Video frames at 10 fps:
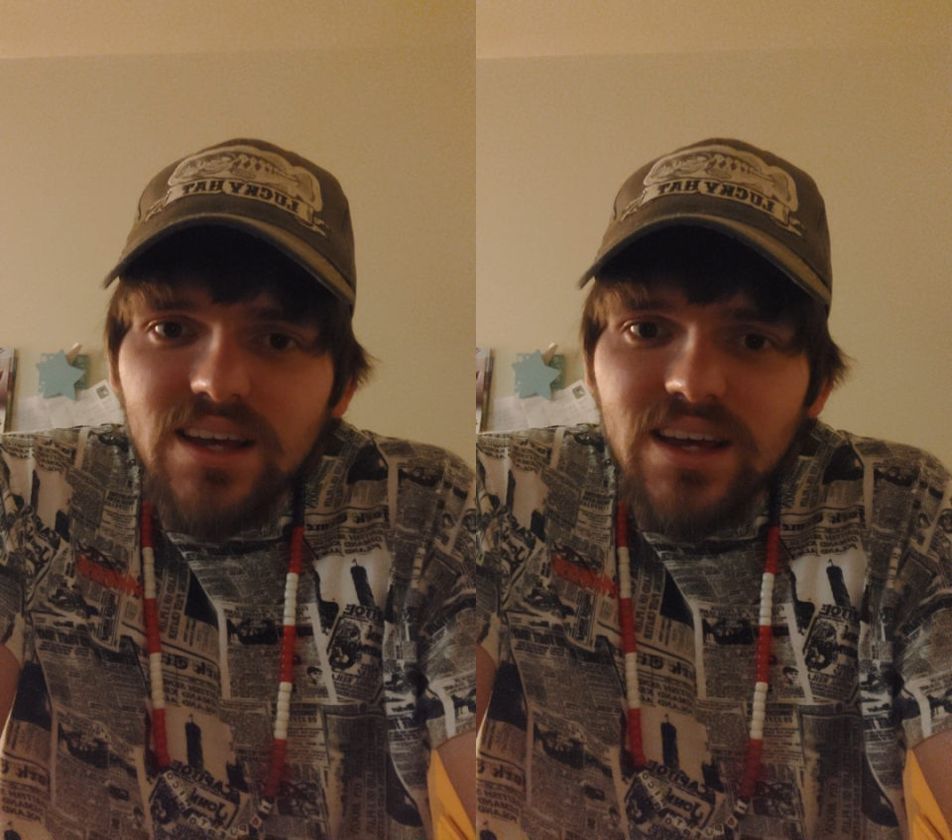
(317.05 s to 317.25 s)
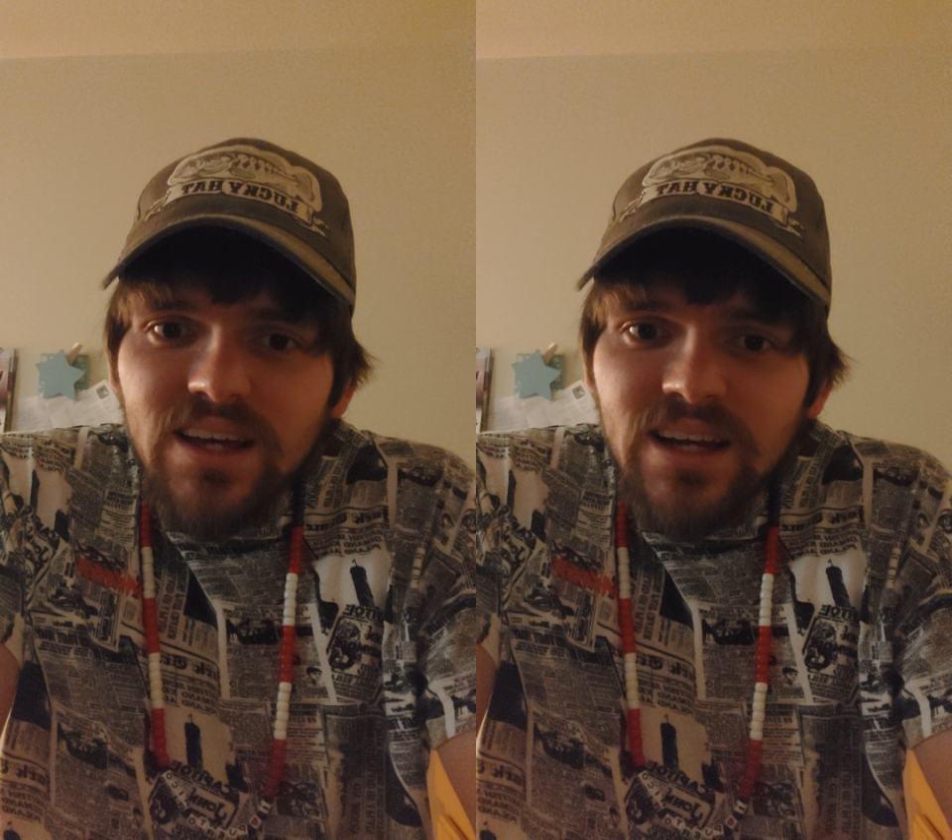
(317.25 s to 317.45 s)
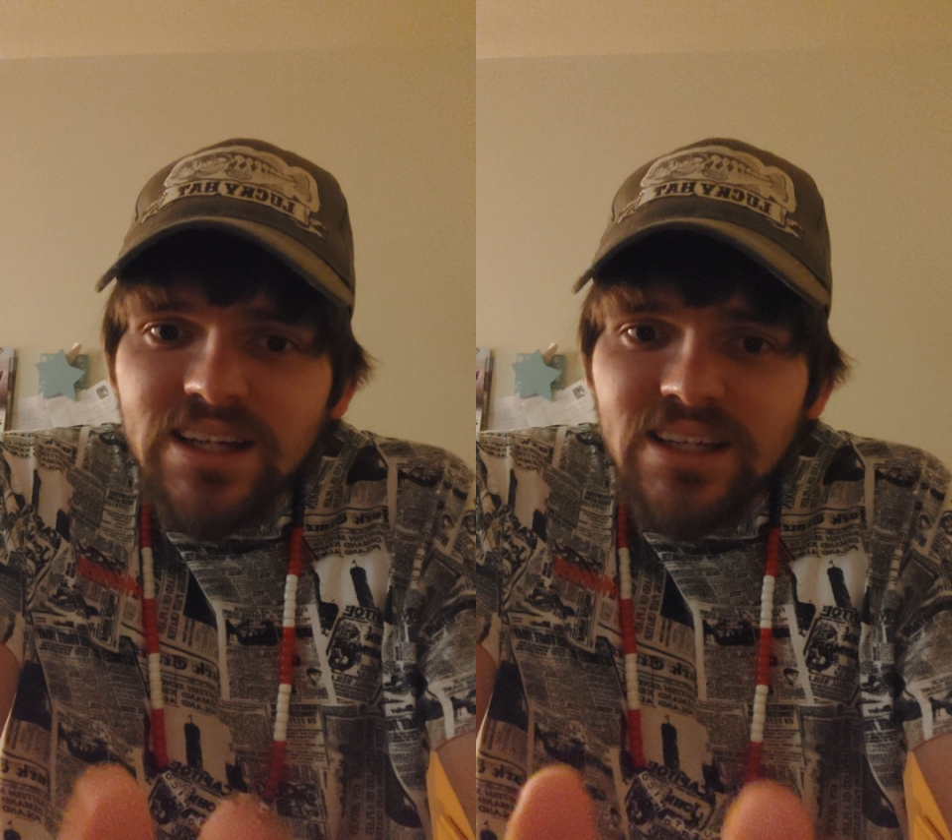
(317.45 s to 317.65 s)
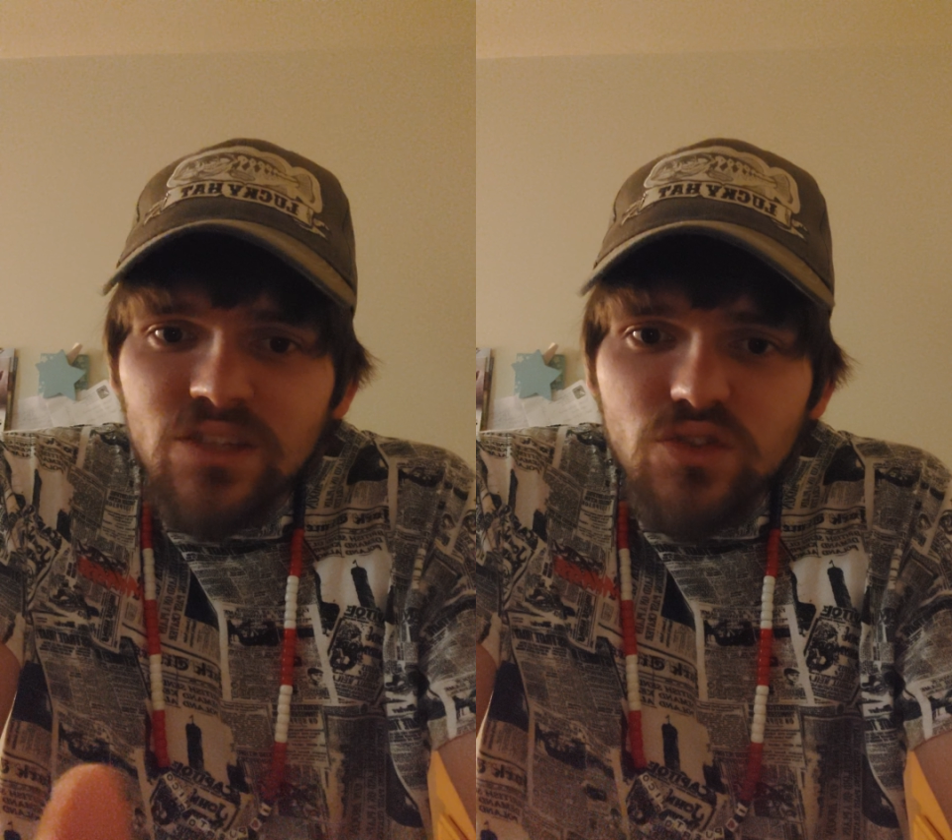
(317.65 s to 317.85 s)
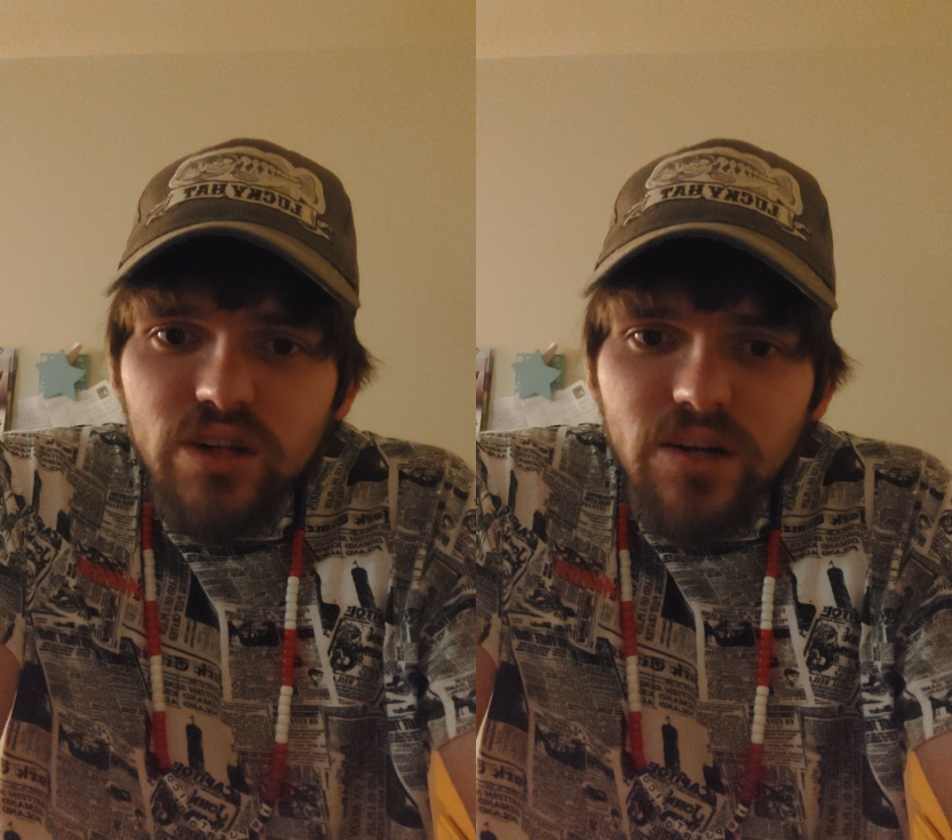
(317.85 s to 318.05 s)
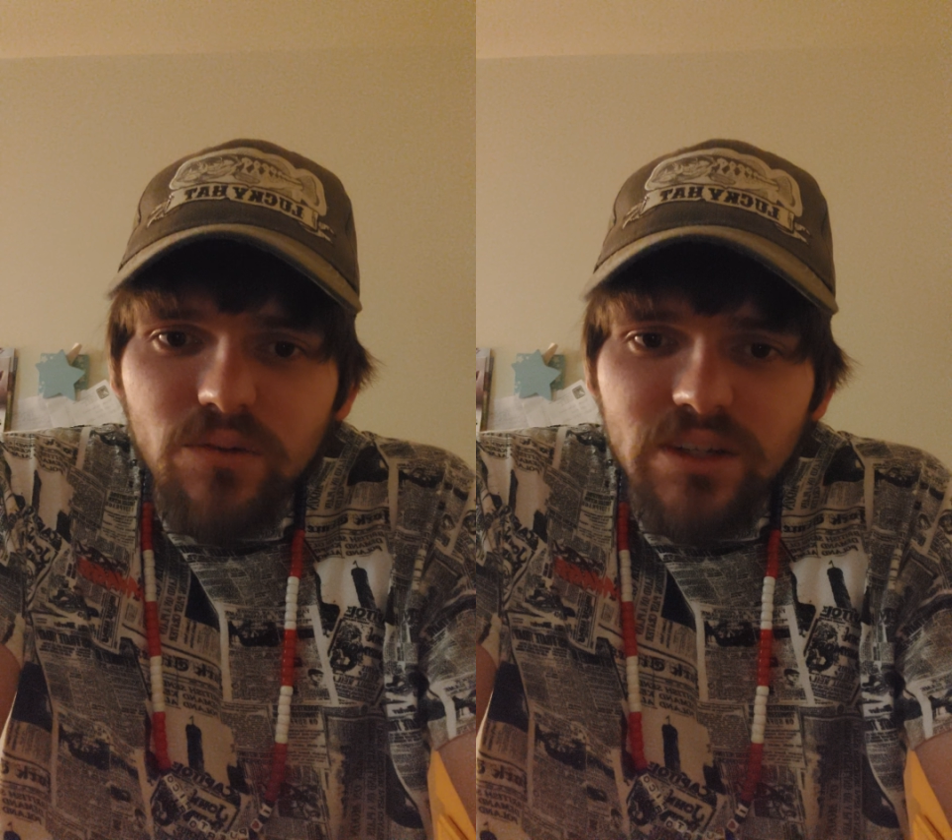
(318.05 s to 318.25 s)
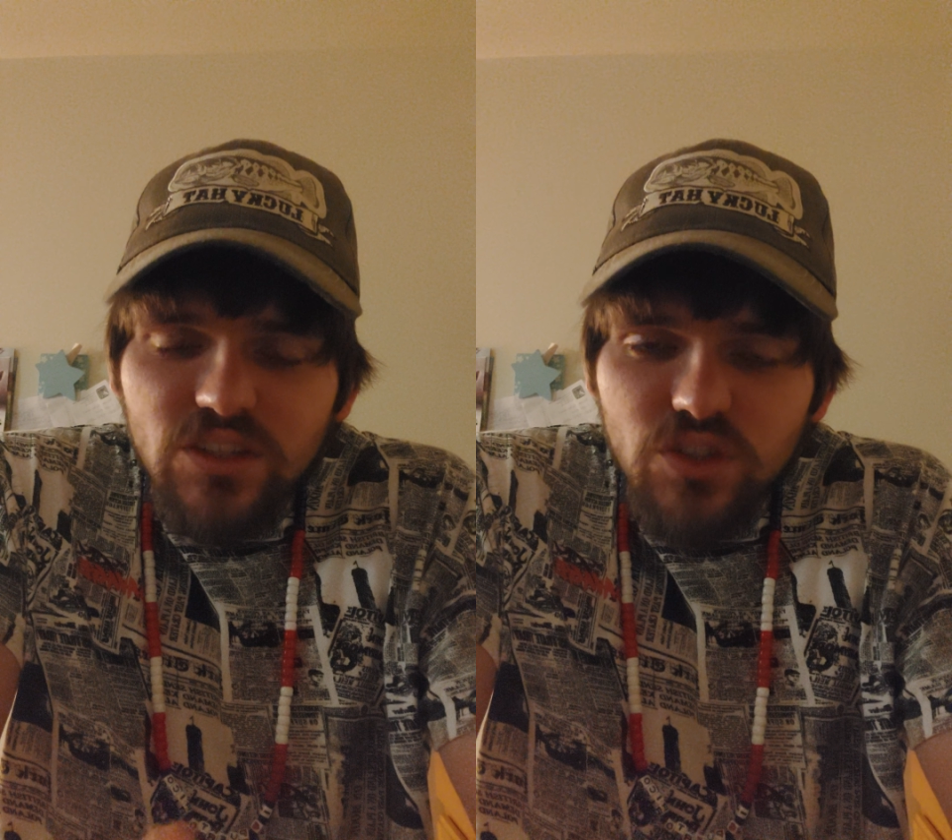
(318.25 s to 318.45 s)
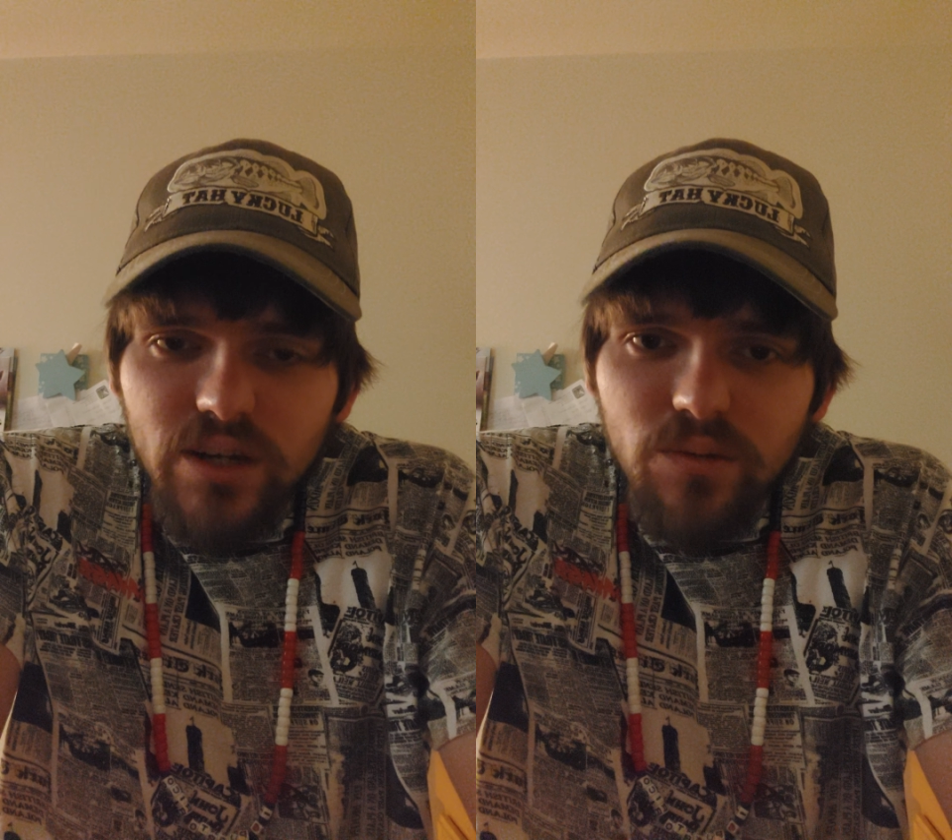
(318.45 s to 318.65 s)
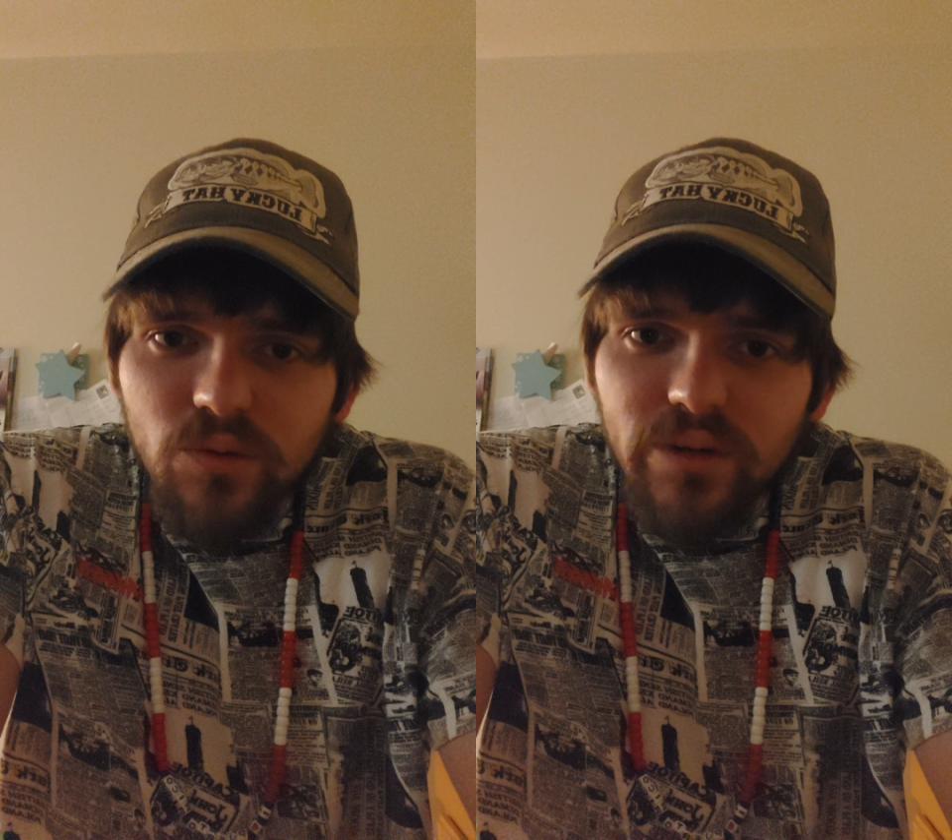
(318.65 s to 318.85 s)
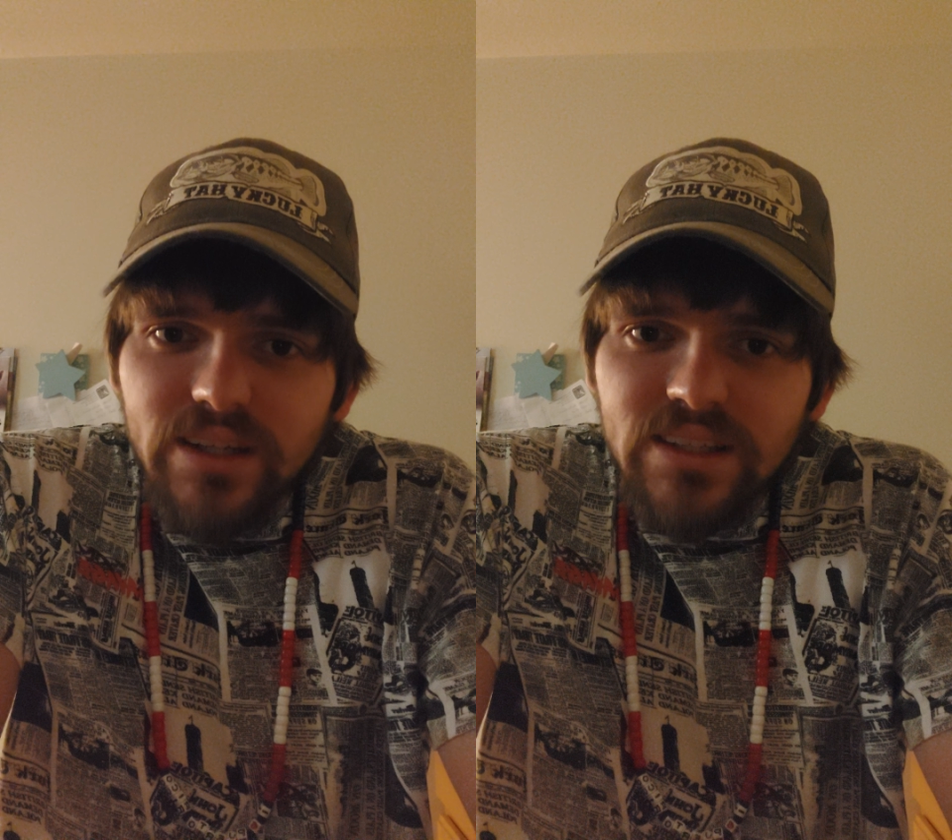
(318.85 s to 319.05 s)
And I can travel
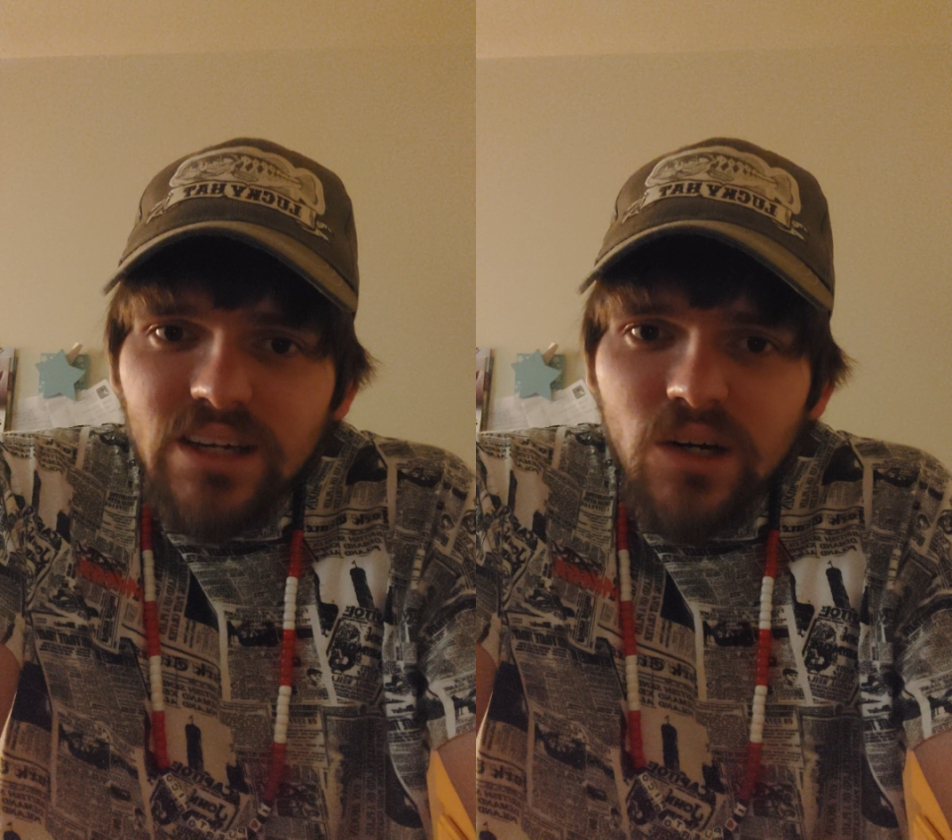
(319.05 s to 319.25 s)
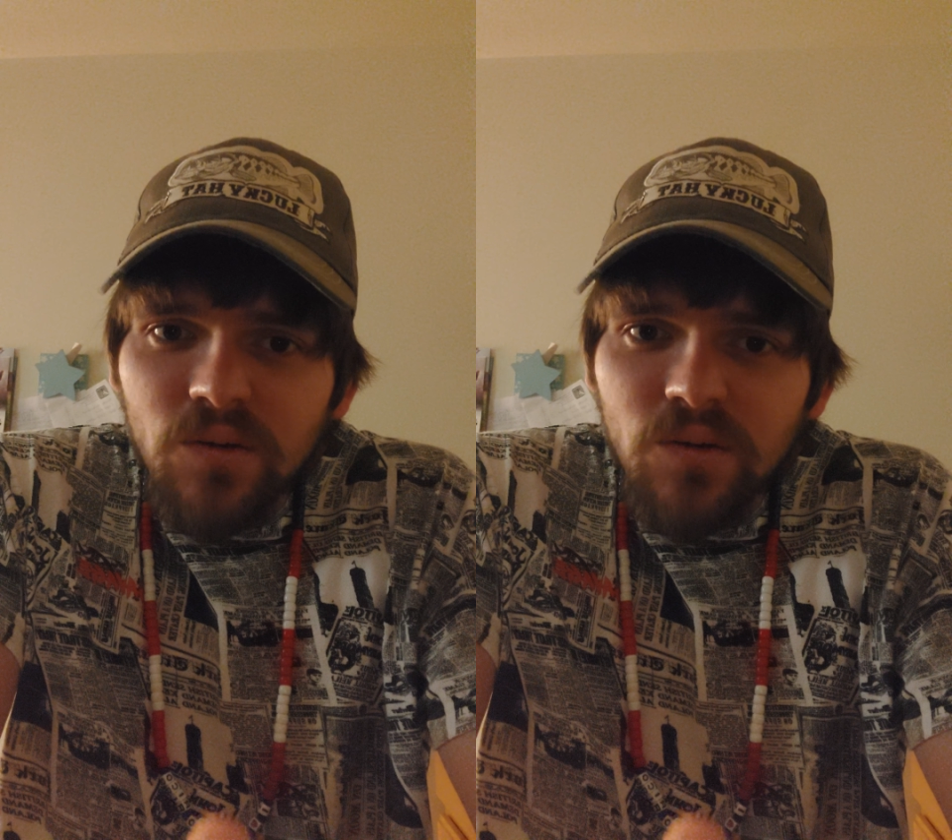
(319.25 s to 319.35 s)
travel right now.